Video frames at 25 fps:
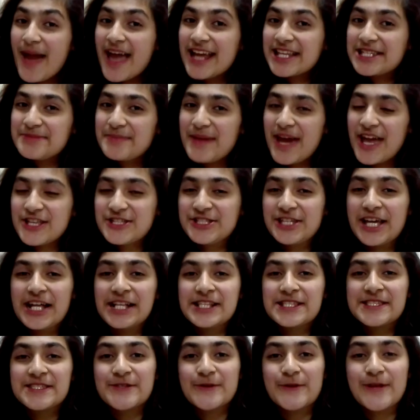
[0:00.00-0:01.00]
to my
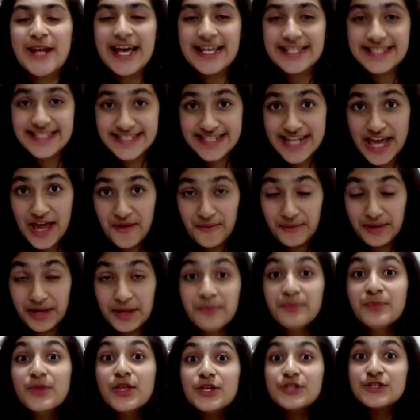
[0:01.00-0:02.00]
channel Sona'S
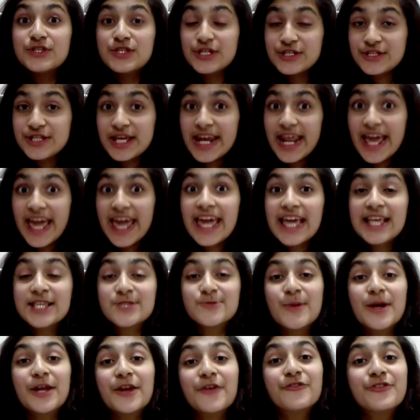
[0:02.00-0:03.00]
Diary. So today is
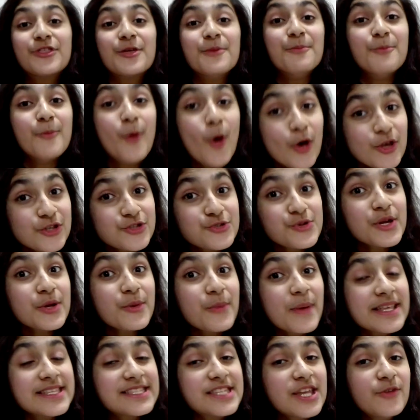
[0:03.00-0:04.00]
one of the most
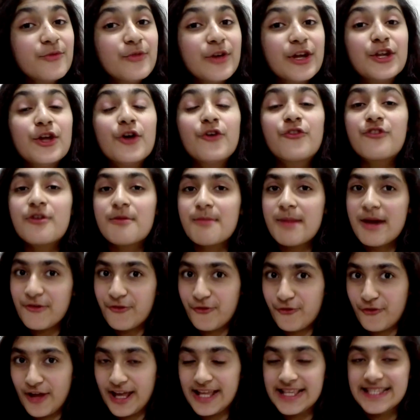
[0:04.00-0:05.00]
requested video from my
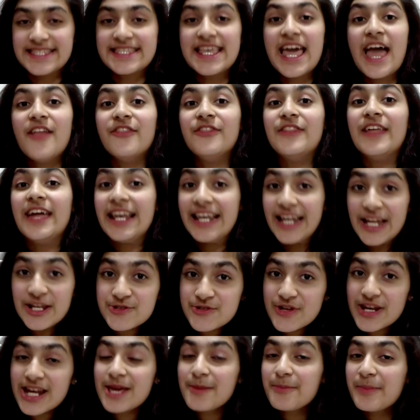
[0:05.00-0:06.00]
friends. They're
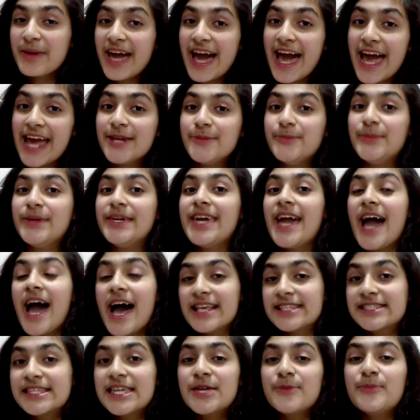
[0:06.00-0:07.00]
literally behind me
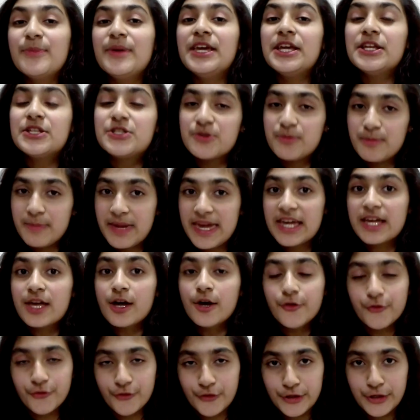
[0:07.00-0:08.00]
asking me to make
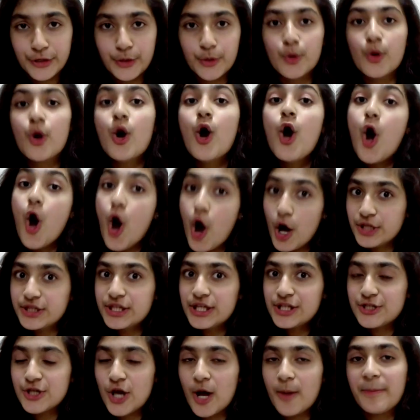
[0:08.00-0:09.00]
a video on the
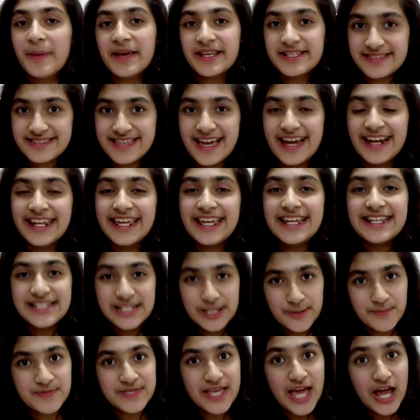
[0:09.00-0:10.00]
topic study
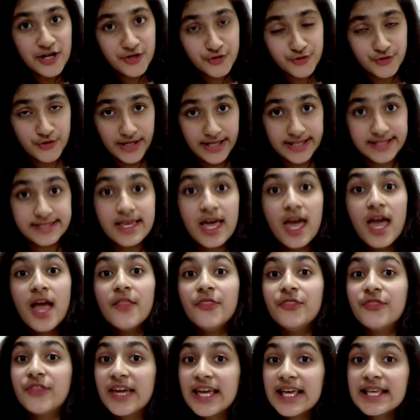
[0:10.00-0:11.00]
tips and tricks.
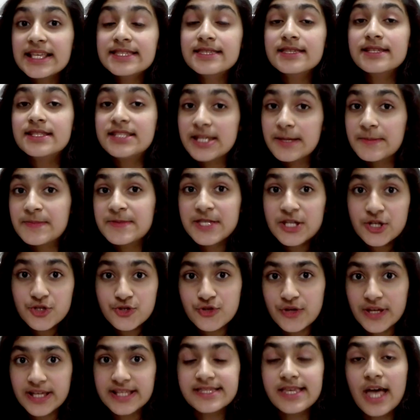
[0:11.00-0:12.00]
These tips and
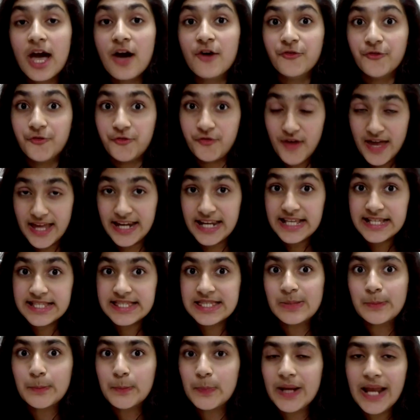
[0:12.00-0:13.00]
tricks are very
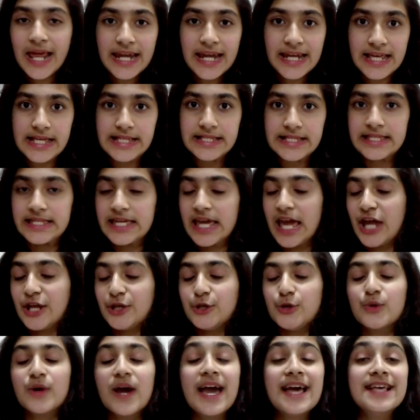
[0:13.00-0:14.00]
simple and easy, and
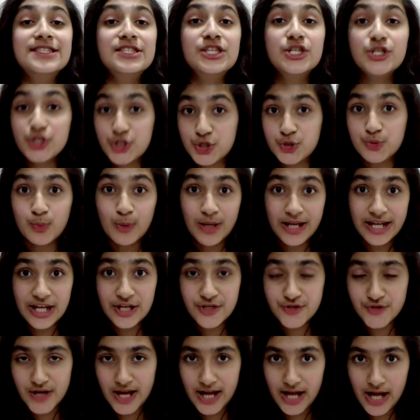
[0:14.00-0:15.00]
you guys can surely
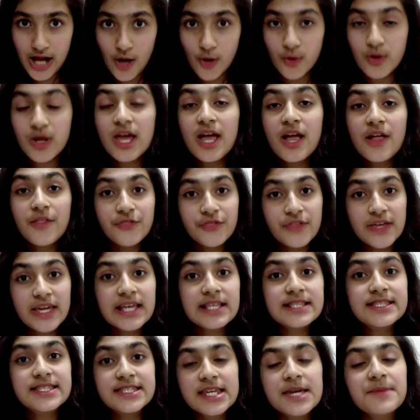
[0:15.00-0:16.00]
try it out.
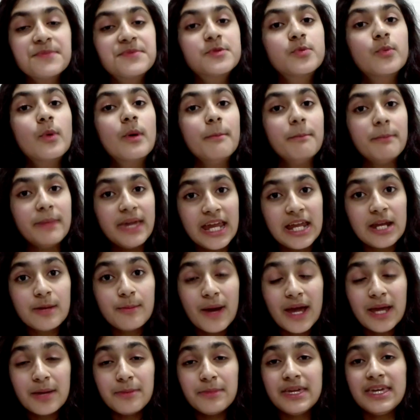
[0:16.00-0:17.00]
These tips were made
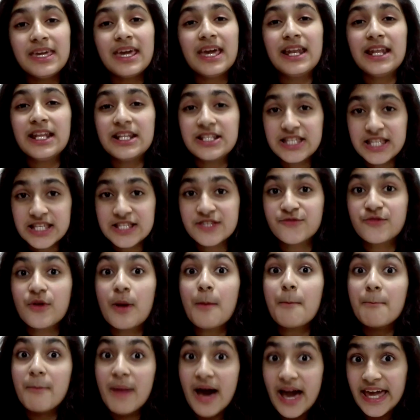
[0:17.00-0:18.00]
by me and it is
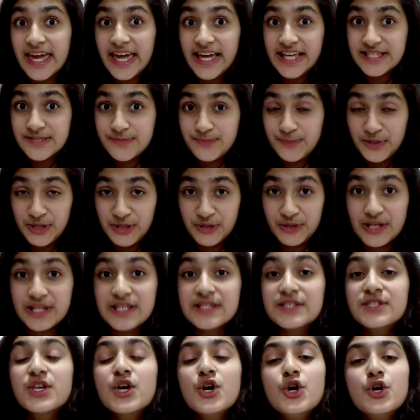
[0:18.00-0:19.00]
from my
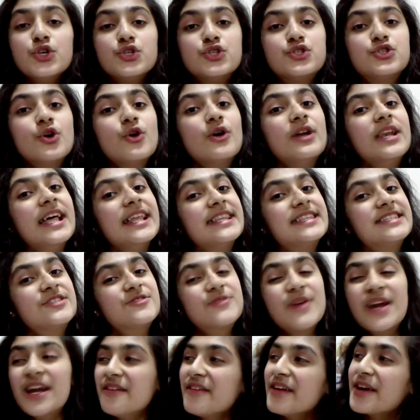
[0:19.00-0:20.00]
experience. So let's
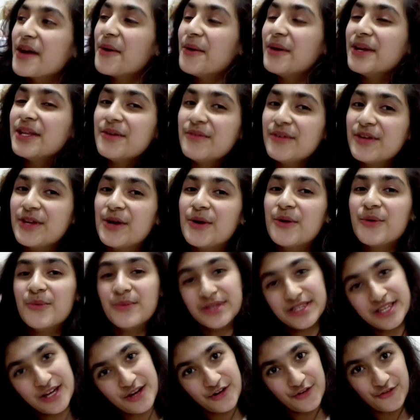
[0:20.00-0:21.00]
straight away go into the video
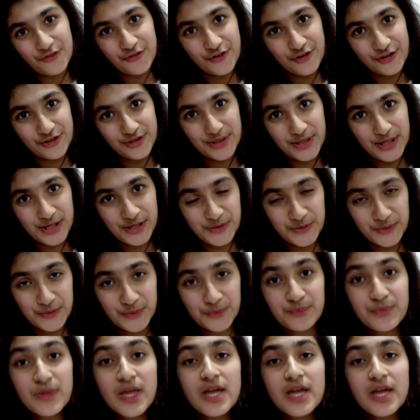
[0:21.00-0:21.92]
without a further ado.